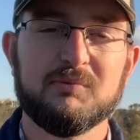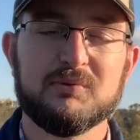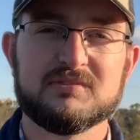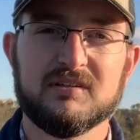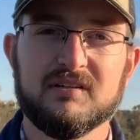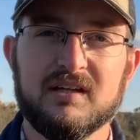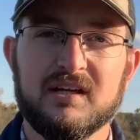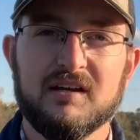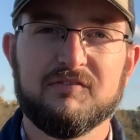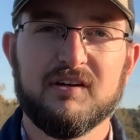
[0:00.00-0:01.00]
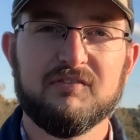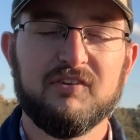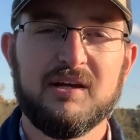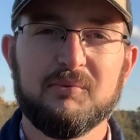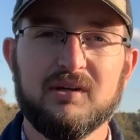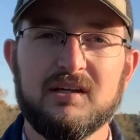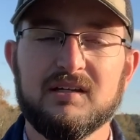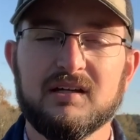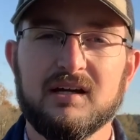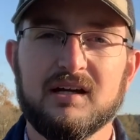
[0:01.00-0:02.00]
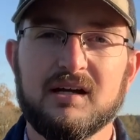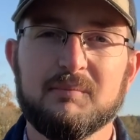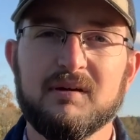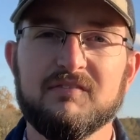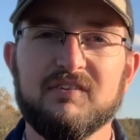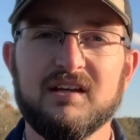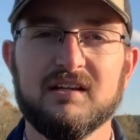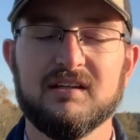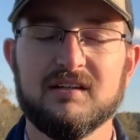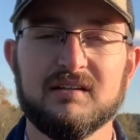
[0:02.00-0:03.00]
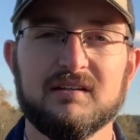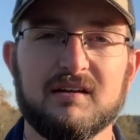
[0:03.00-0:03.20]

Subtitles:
It was a fun family event and